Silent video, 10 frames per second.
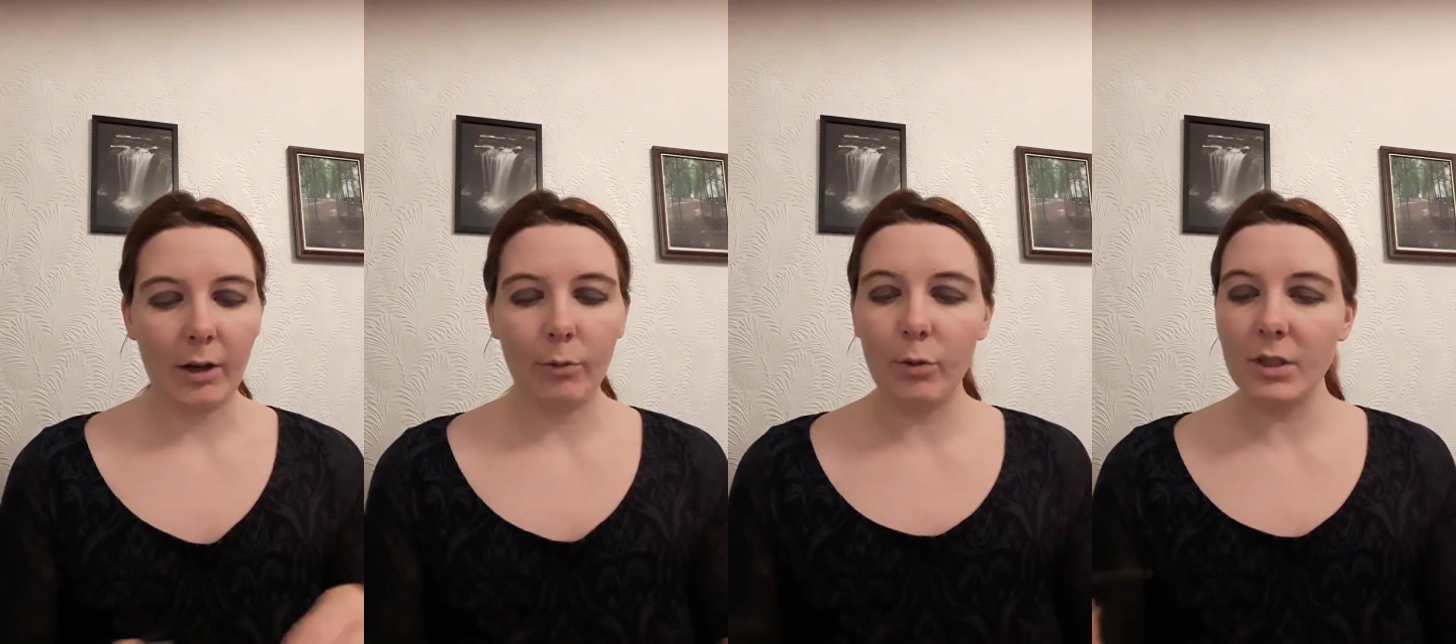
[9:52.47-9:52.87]

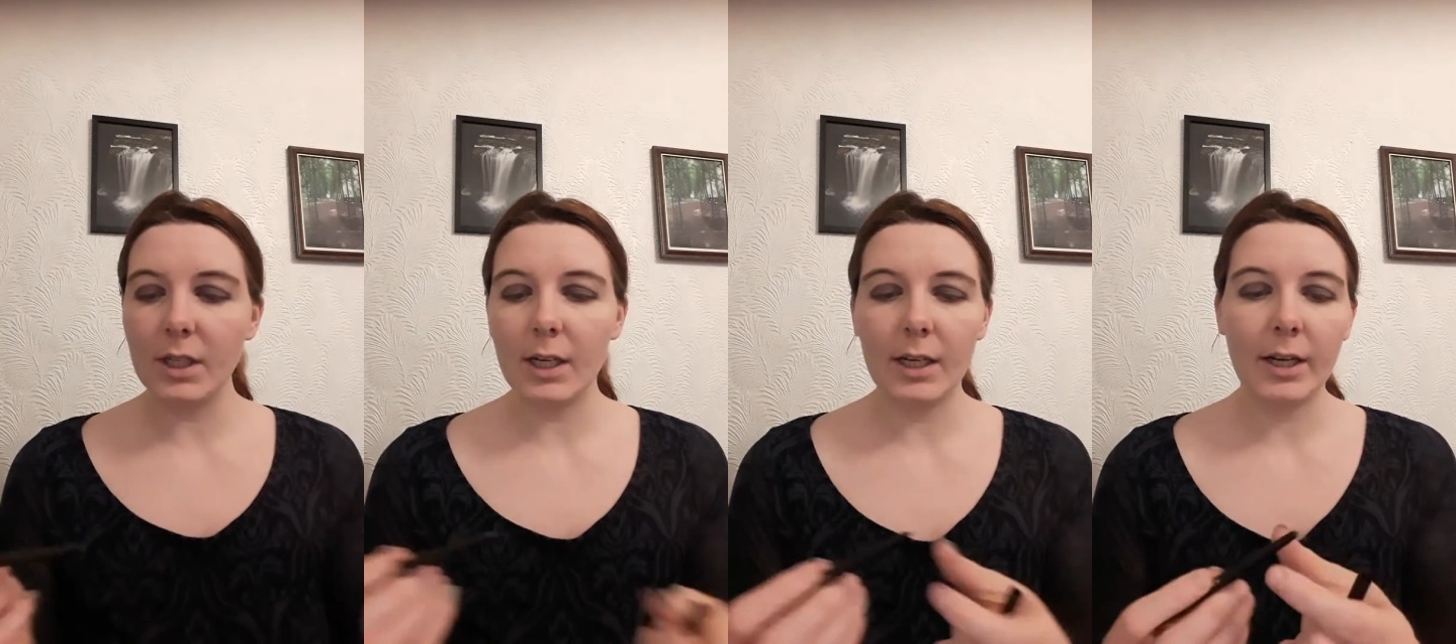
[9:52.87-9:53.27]

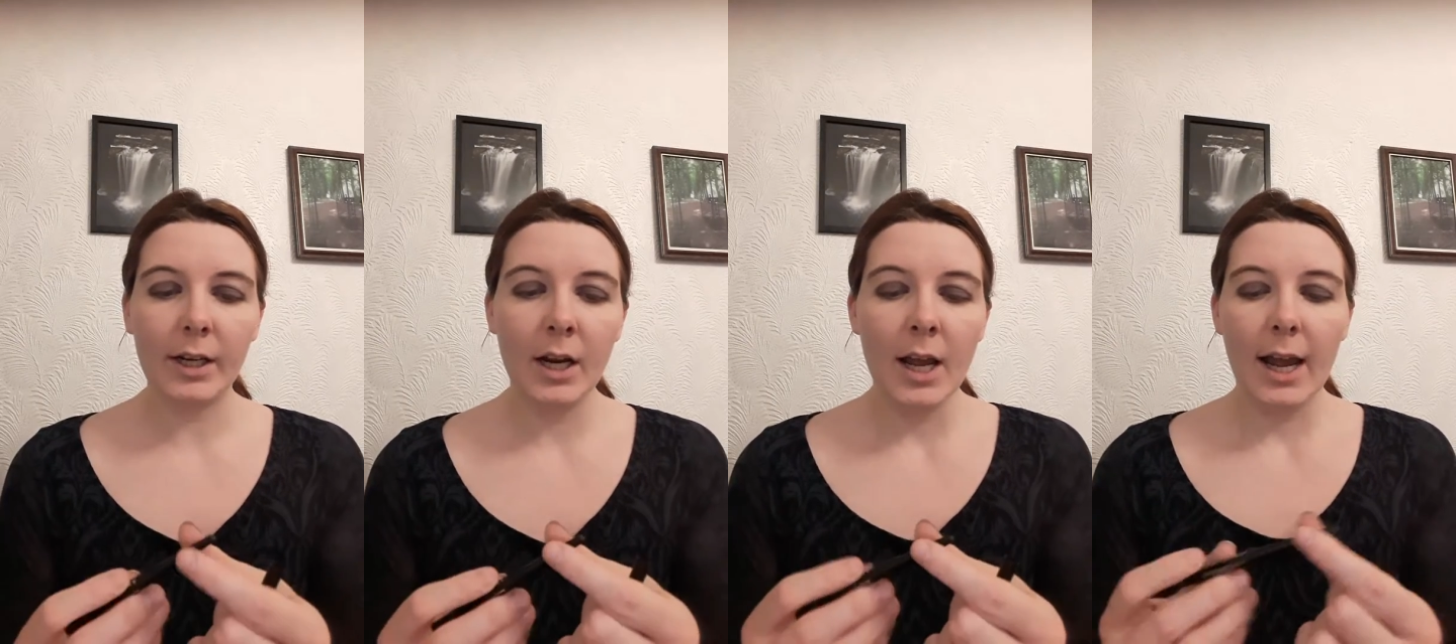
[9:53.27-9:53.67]

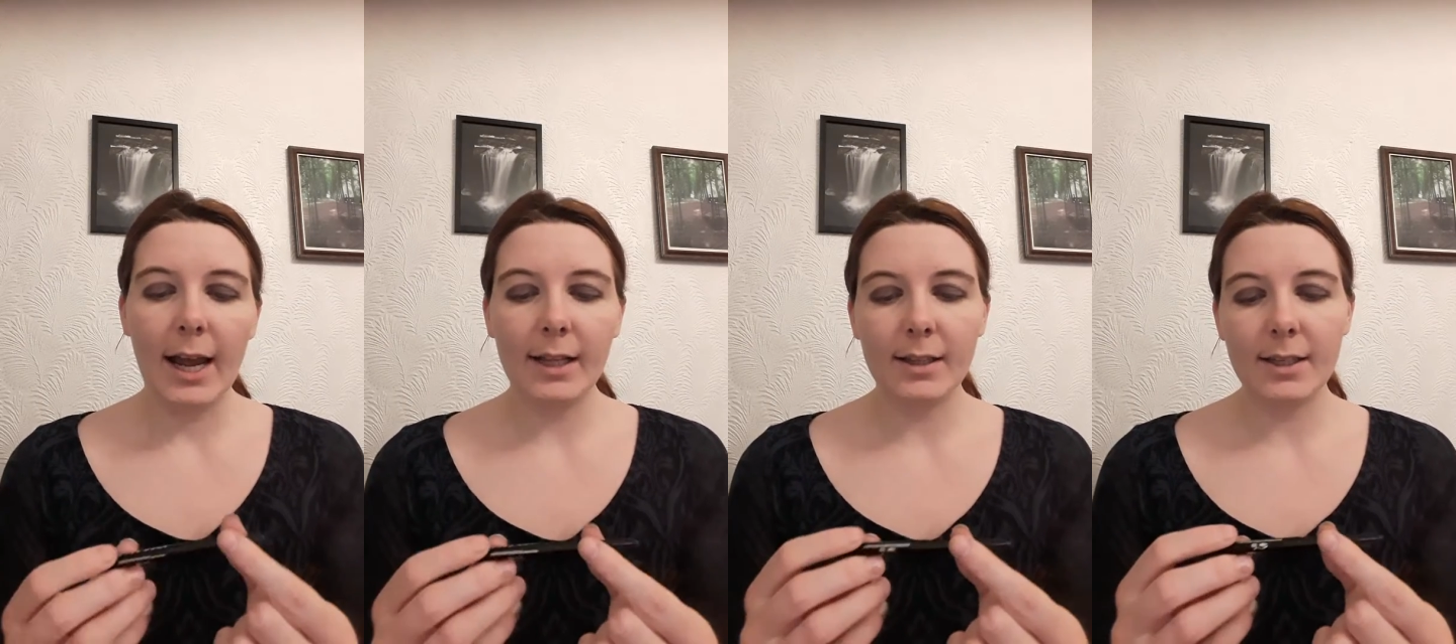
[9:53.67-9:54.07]
waterline,
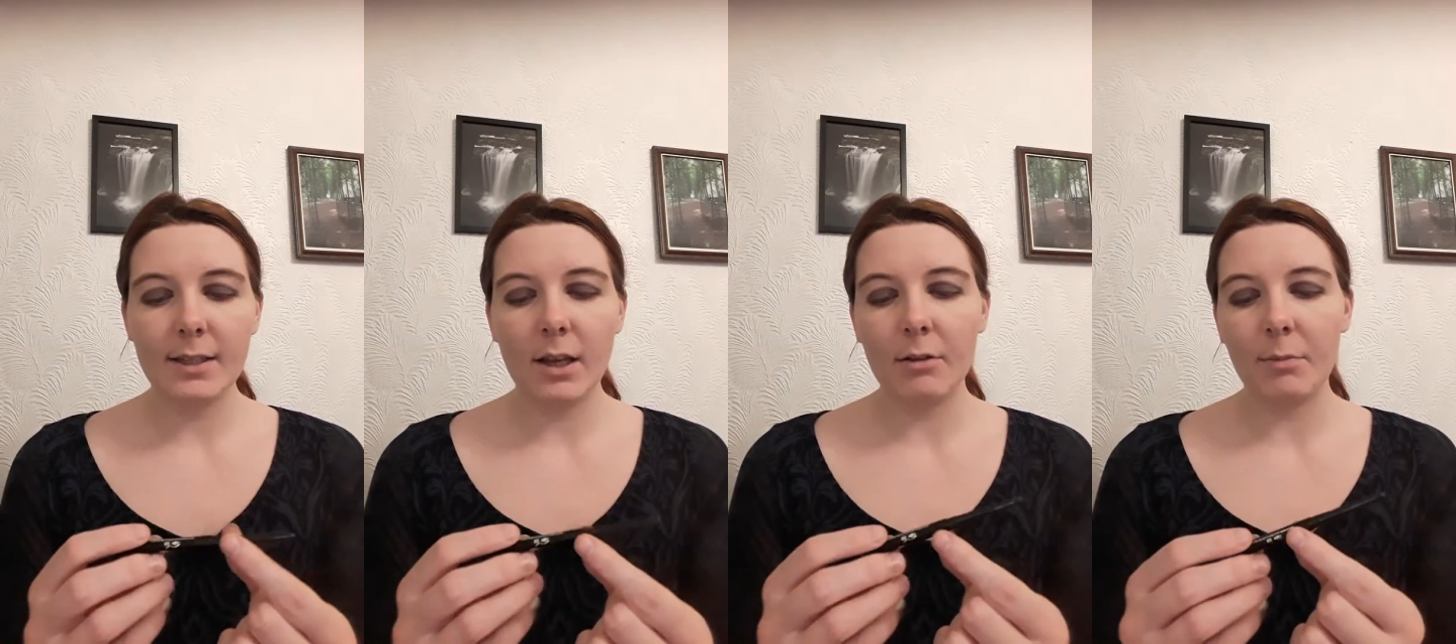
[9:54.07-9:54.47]
and
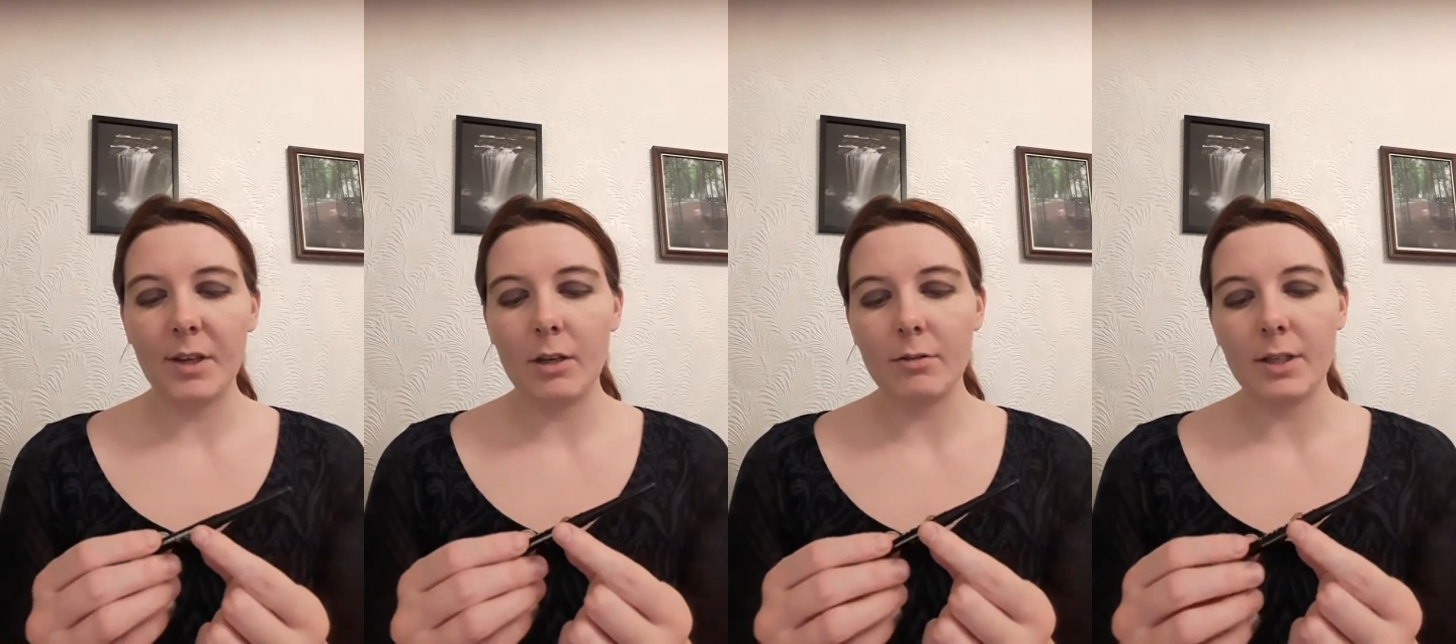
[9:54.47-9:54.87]
this I will be
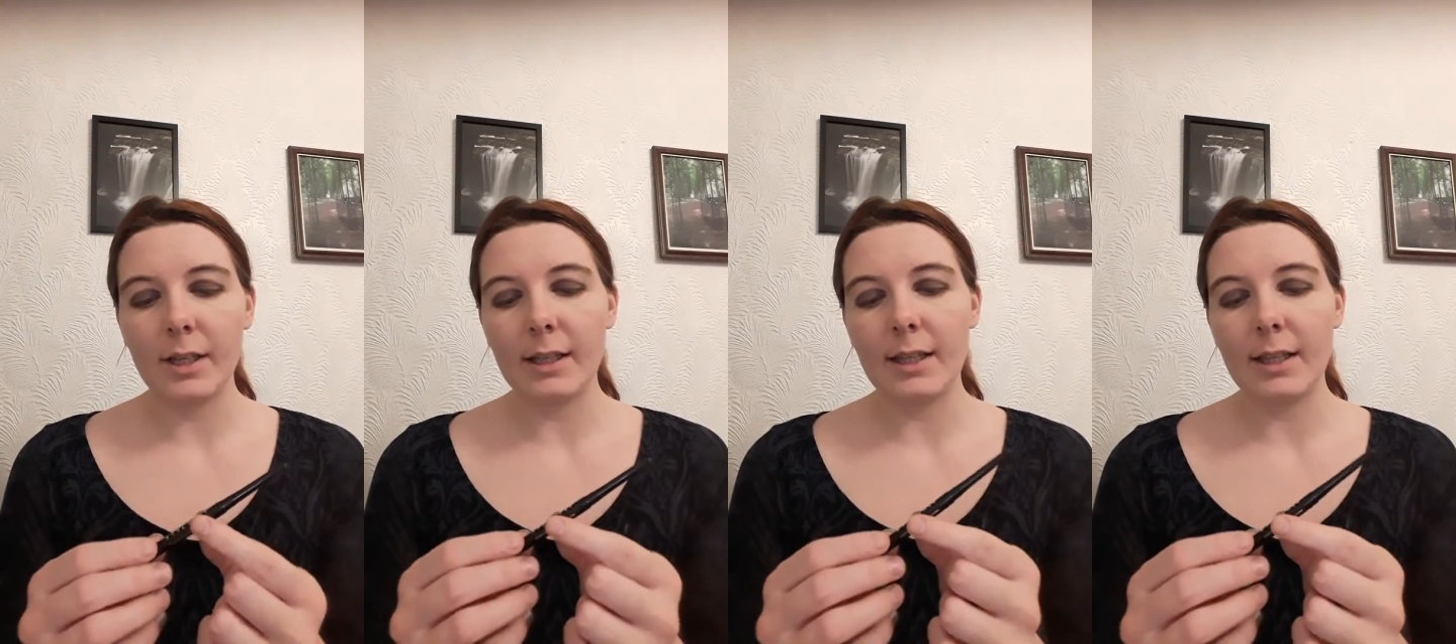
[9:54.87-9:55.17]
using